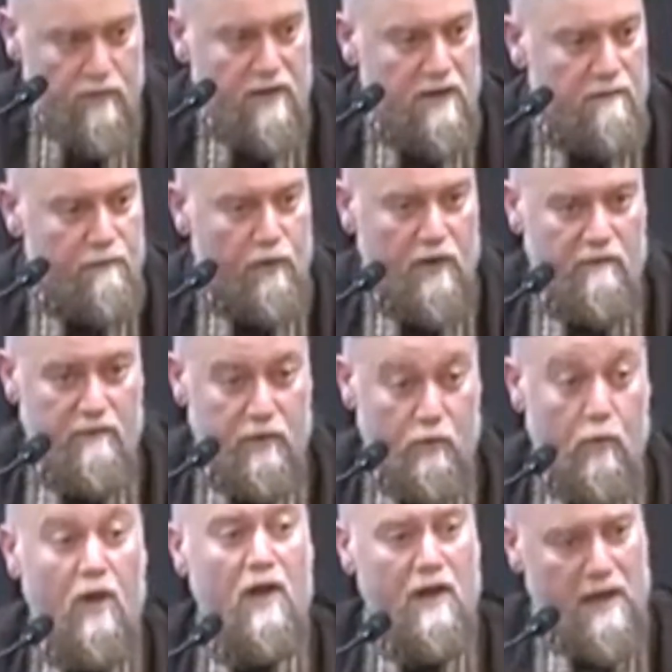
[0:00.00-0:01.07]
already forgiven
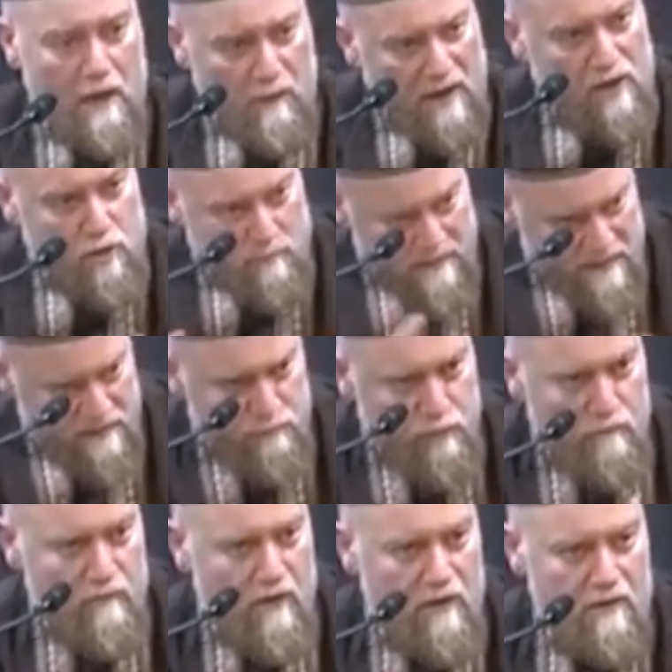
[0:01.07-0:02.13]
you. Now, can you please
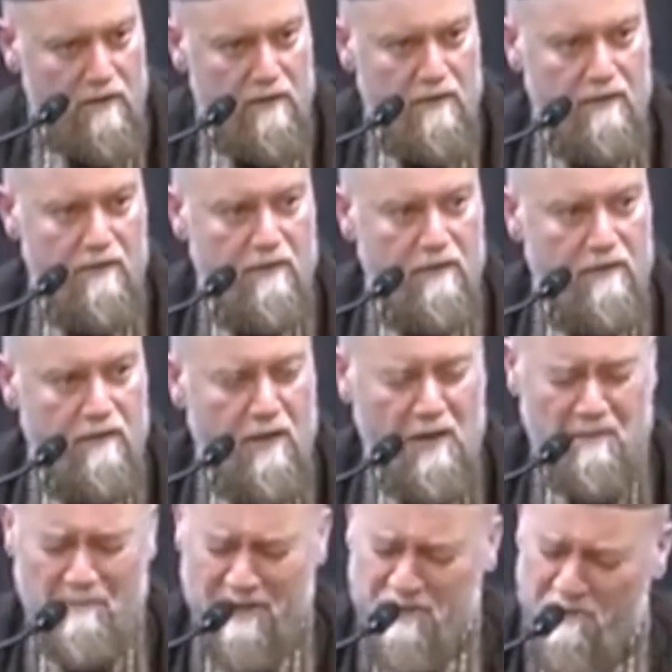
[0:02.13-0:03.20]
move on?
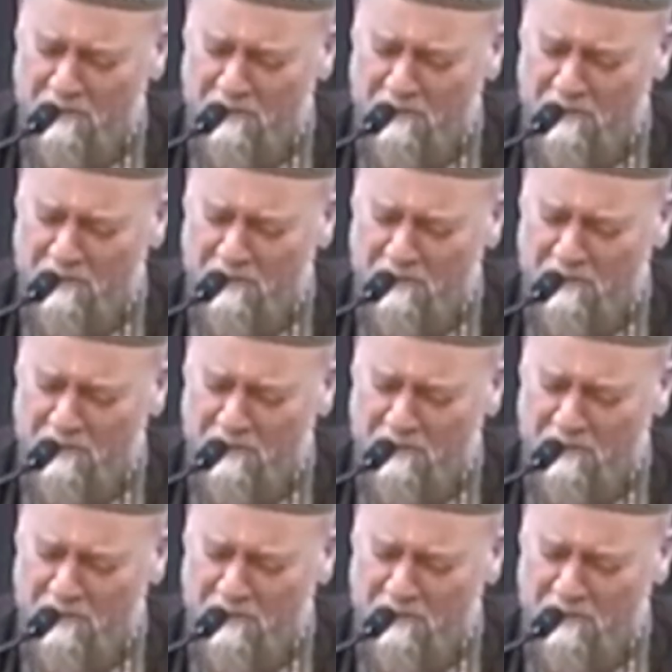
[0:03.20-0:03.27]
But